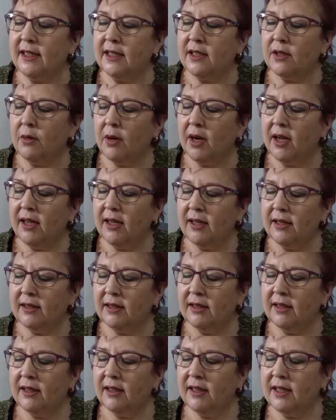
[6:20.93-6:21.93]

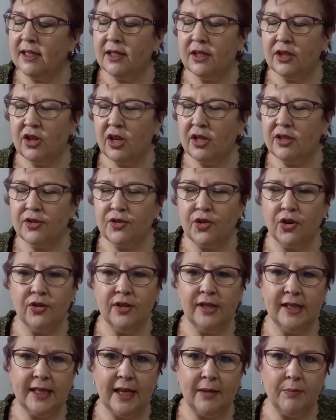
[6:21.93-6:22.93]
It's a
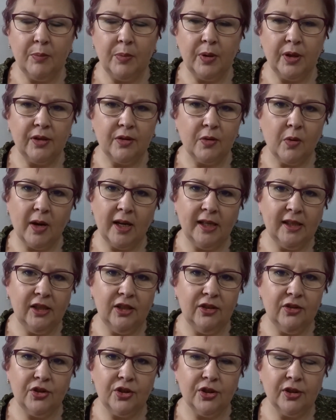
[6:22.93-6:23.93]
strong scent, but quite
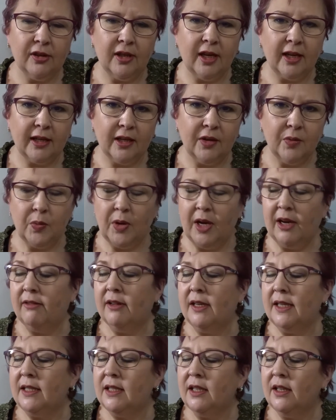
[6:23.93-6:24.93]
neutral. I can wear
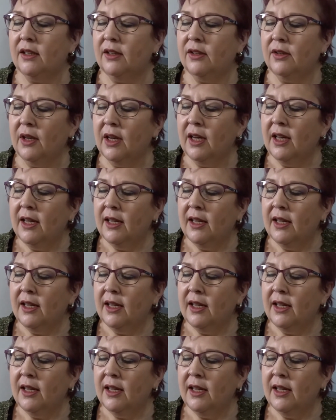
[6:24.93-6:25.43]
it too.